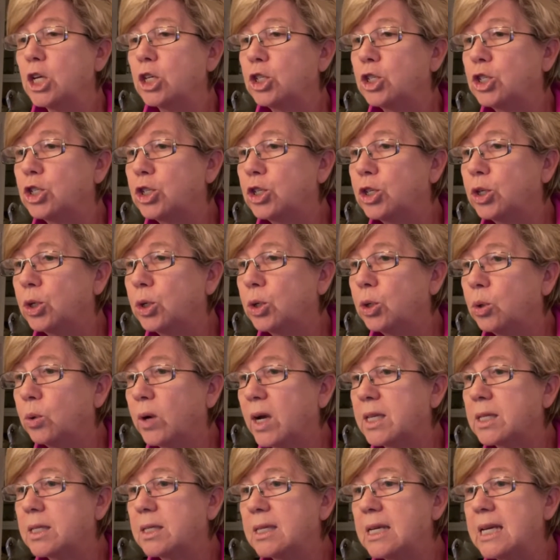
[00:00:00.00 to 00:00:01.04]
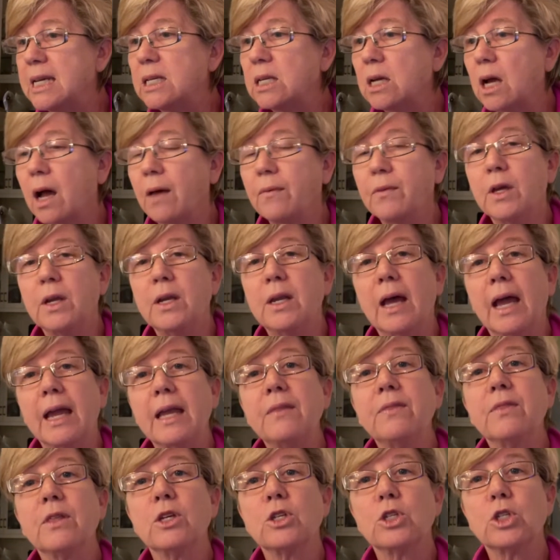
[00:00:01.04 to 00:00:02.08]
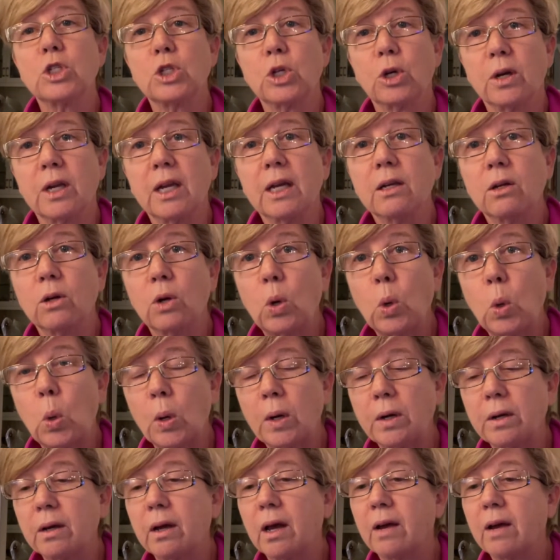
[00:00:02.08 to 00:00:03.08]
to a seat on the Ninth Circuit Court